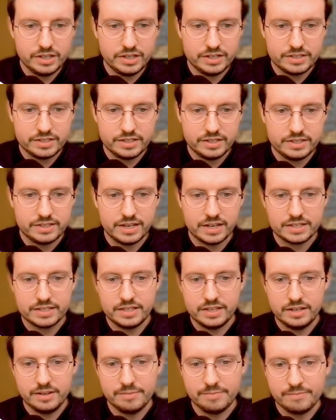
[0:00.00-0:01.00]
it's the exact
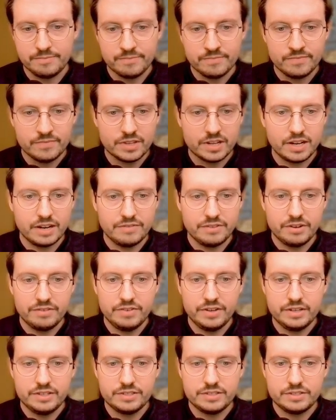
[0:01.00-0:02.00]
same kind of
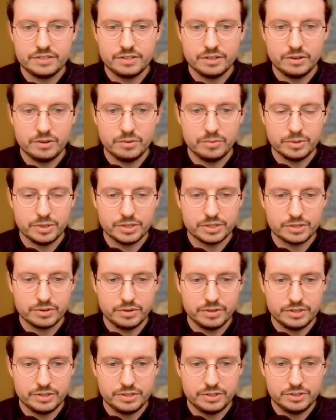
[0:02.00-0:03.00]
interface. So we're just
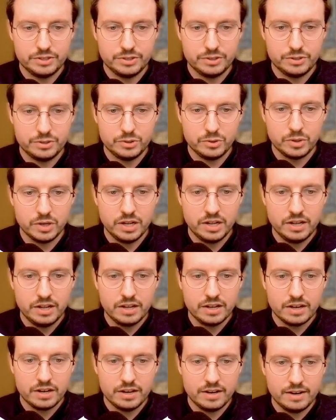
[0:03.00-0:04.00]
going to,
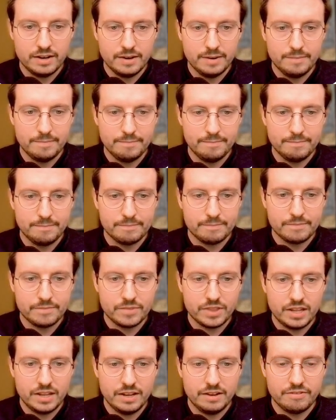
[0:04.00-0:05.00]

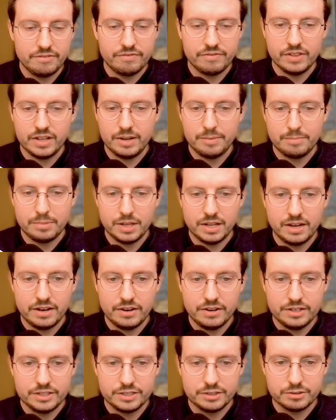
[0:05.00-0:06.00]
if let player
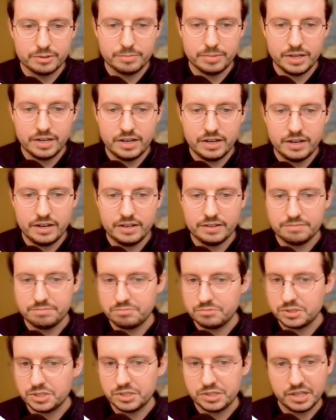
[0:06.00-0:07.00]
is equal to player,
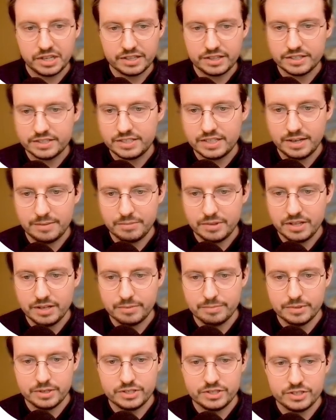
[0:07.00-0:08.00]
it's like the same thing,
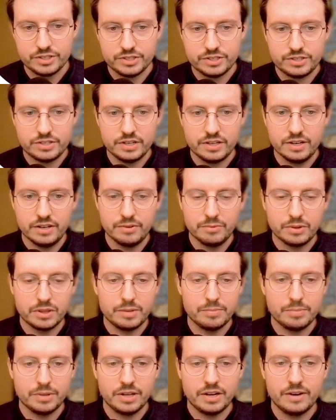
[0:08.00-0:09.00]
but just with the
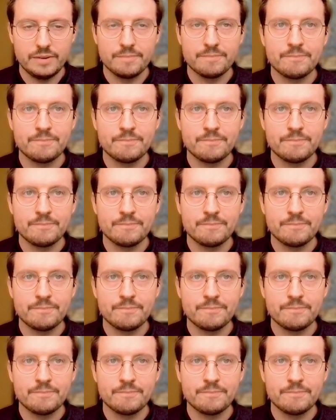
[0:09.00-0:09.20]
player